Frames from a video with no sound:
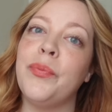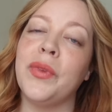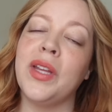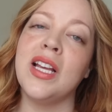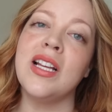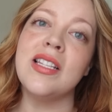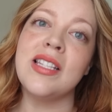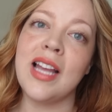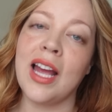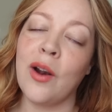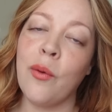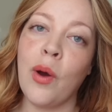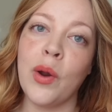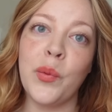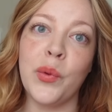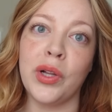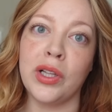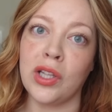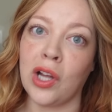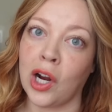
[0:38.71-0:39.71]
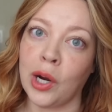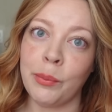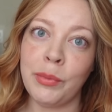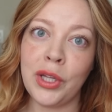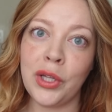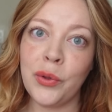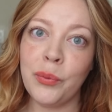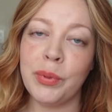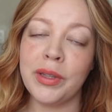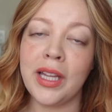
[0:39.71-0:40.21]
because I don't want to alarm
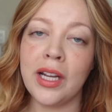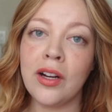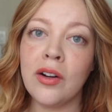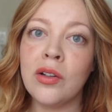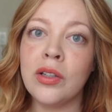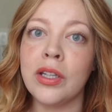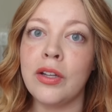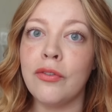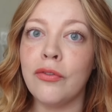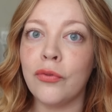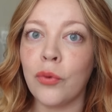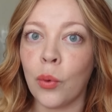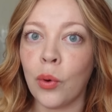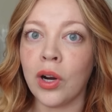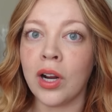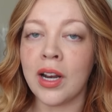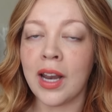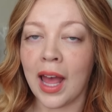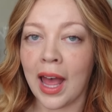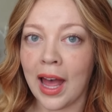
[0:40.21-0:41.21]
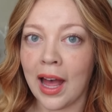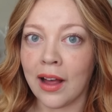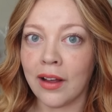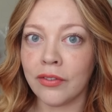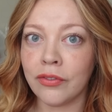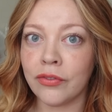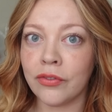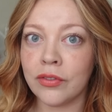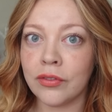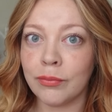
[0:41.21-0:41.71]
you, but there are only four and a
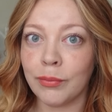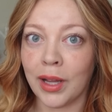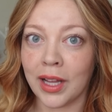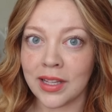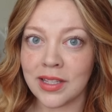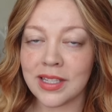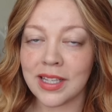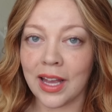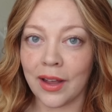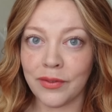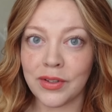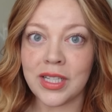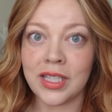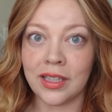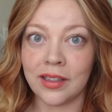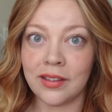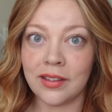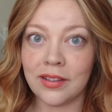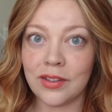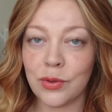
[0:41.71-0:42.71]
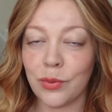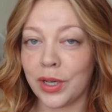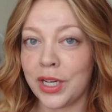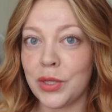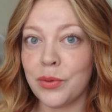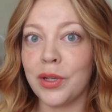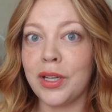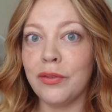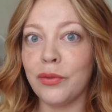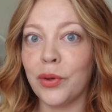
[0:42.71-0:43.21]
half months left in
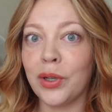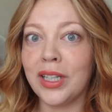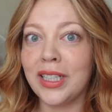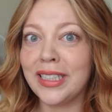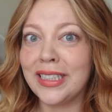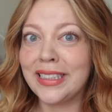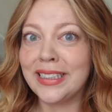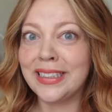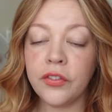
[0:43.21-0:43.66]
twenty twenty-four.